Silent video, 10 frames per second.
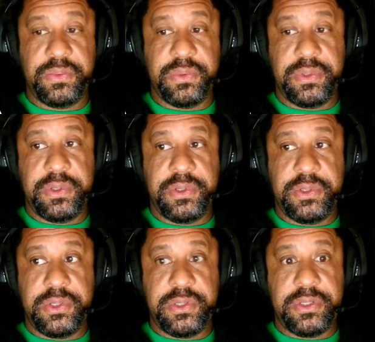times
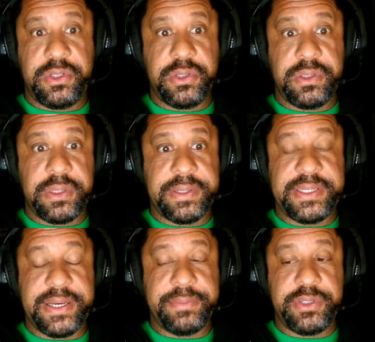2, that's just going to be
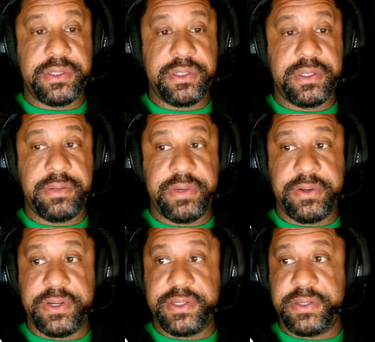crazy.
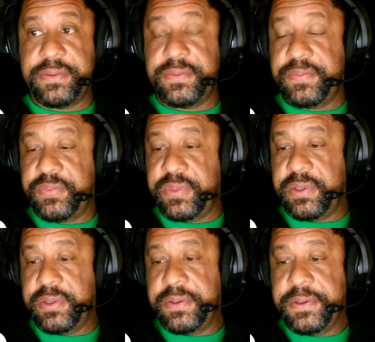Going to
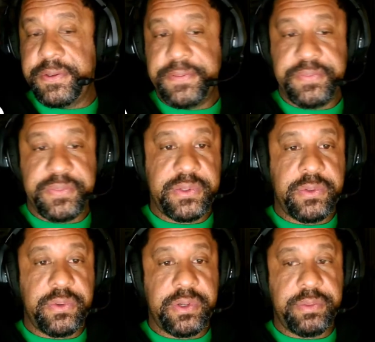be
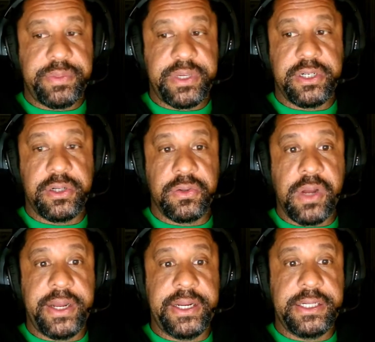crazy.
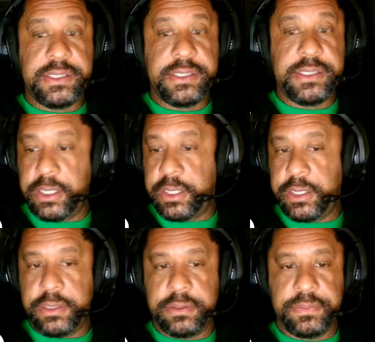But anyway.
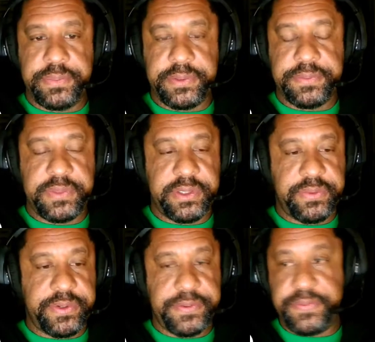All
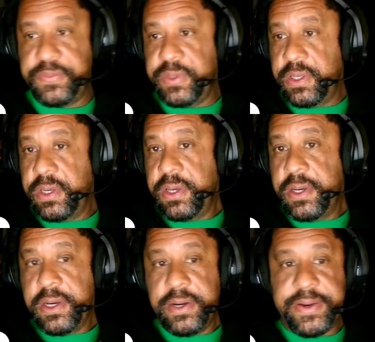right, guys. So that's
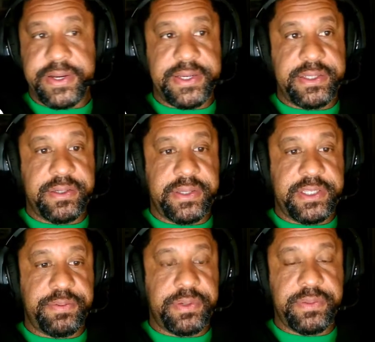pretty much it.
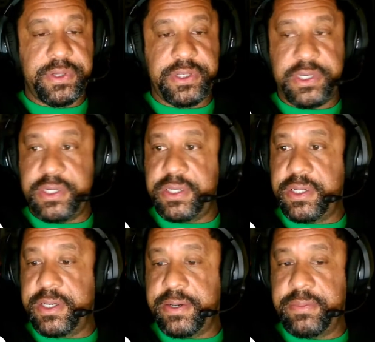I'm going to
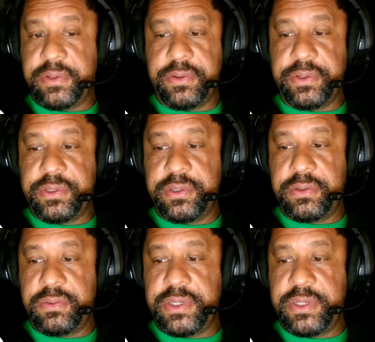get going.